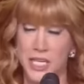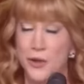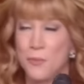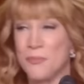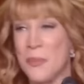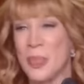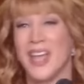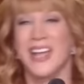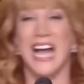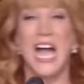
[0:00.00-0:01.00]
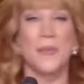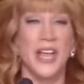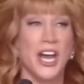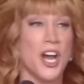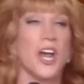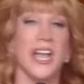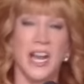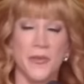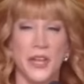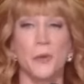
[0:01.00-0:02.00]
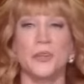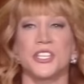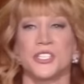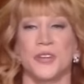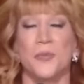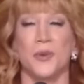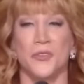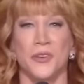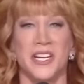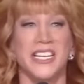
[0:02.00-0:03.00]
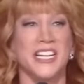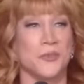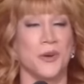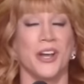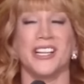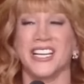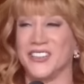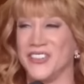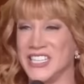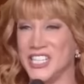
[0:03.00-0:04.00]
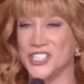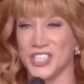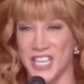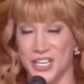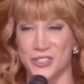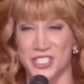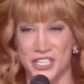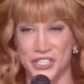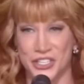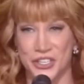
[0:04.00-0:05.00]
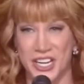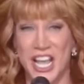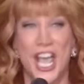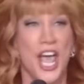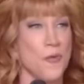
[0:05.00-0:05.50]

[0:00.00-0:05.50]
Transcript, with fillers: So I'm there, and I'm there with the straight boyfriend and he's wearing like a vintage Lakers t shirt.